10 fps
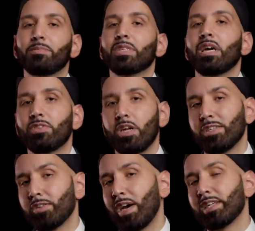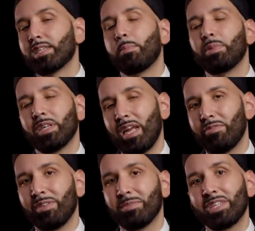themselves also, how to supplicate
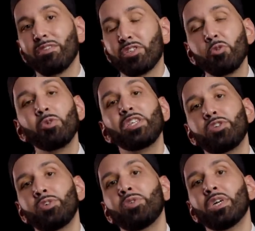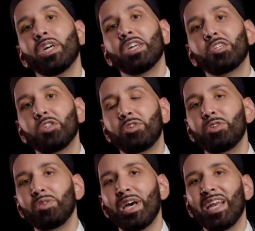for themselves. So we too should
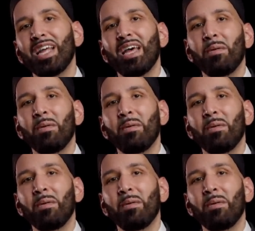do that.